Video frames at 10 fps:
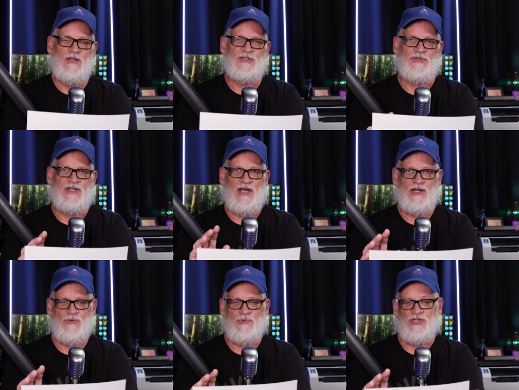So the
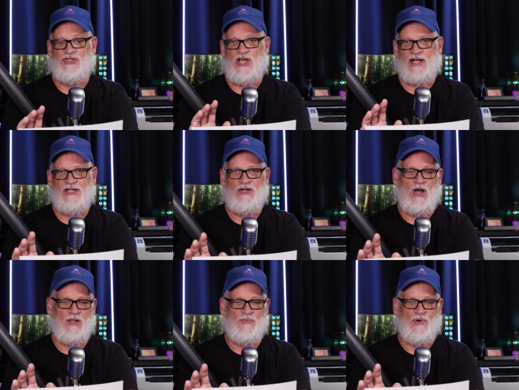Underwood jacketed
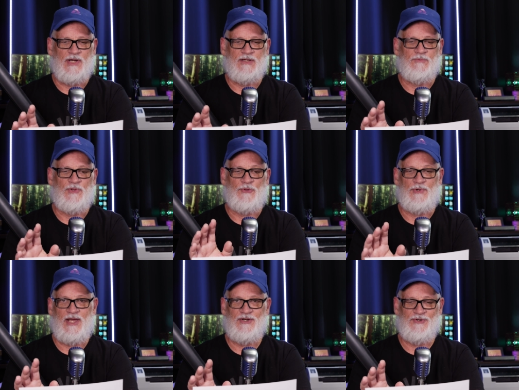hollow point with
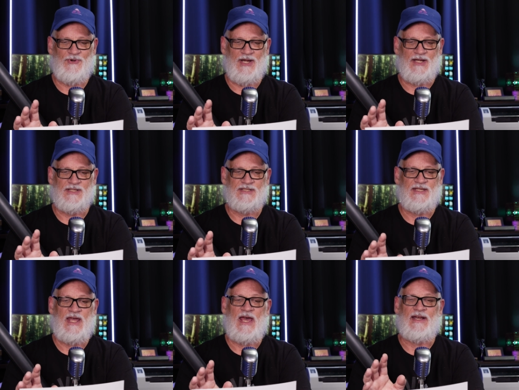300
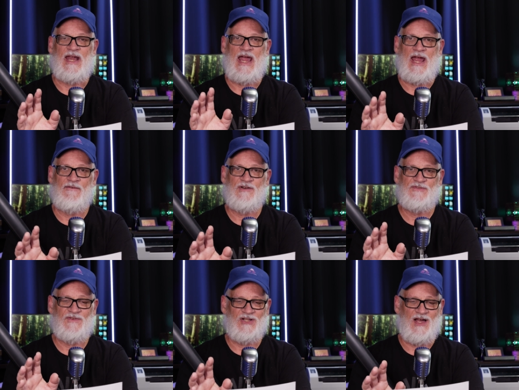grains had an
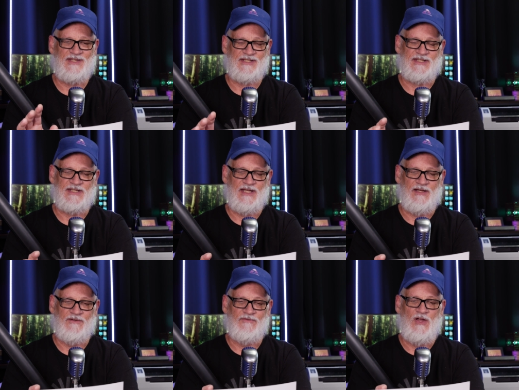average velocity
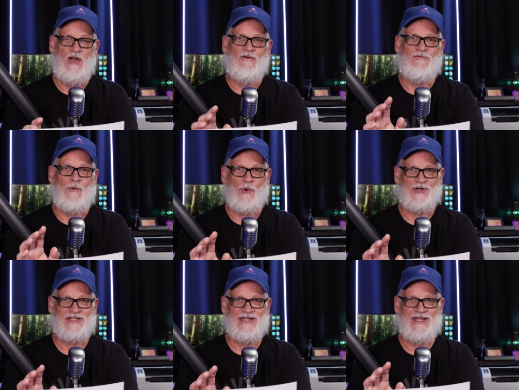of
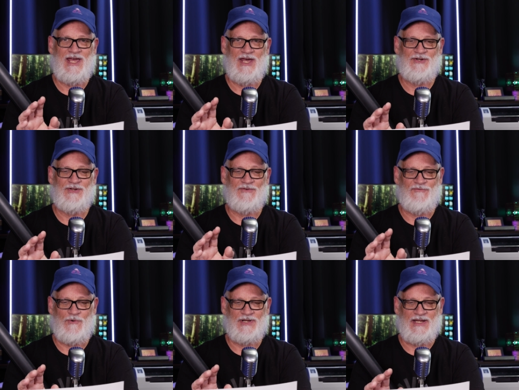
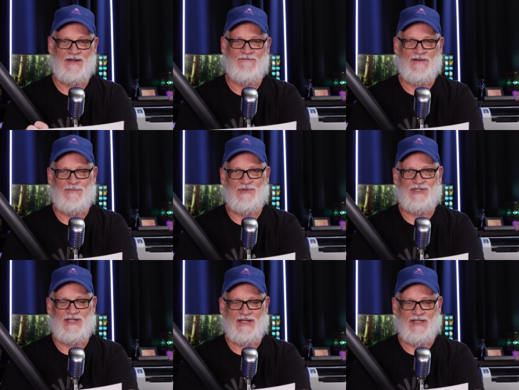1,448 feet per
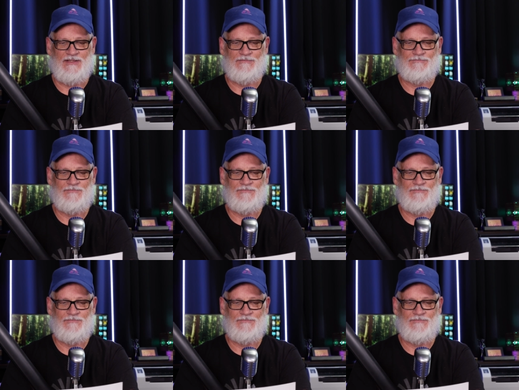second.